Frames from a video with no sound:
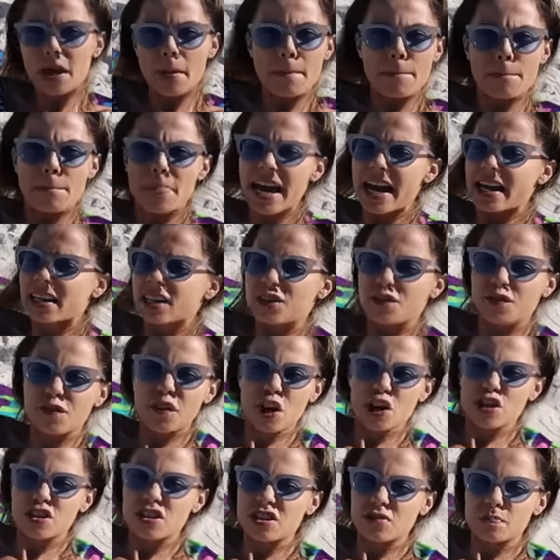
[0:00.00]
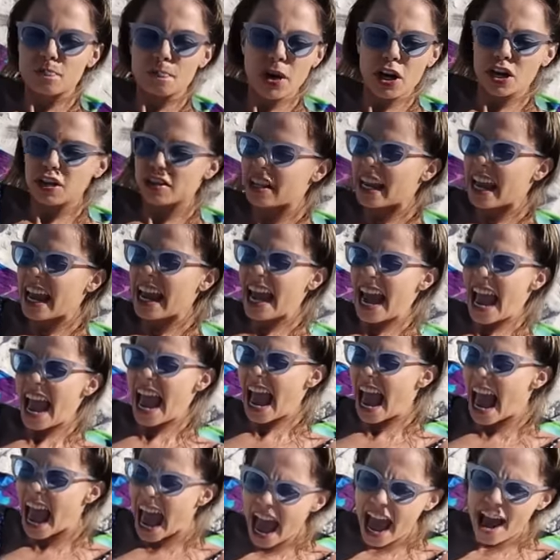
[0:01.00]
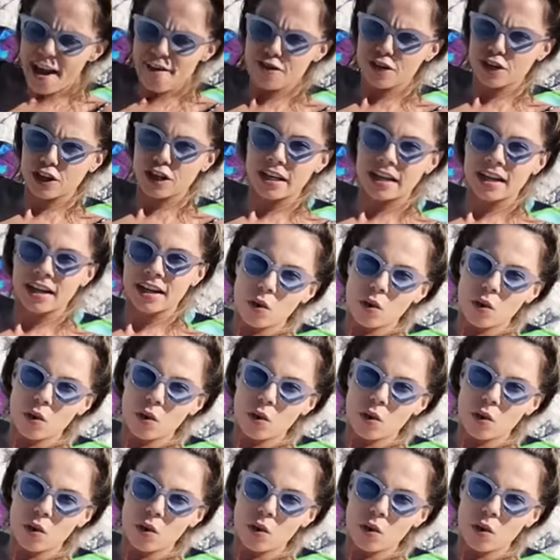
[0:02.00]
the best first birthday ever.